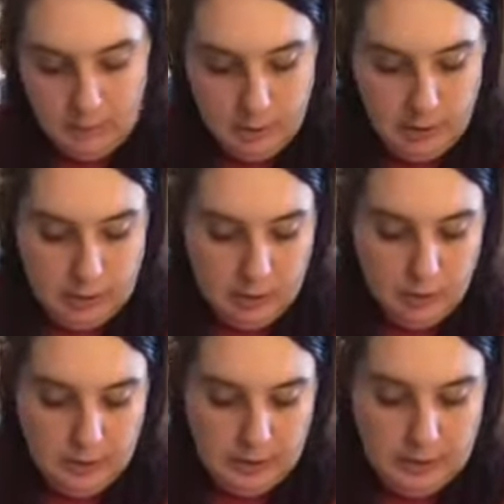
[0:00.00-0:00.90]
You don't
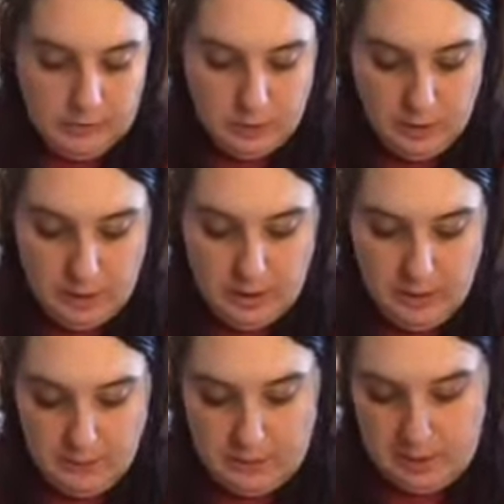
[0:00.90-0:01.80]
really have to worry,
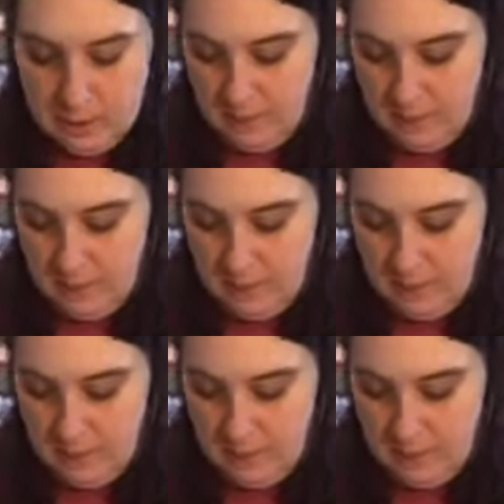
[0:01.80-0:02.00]
obviously,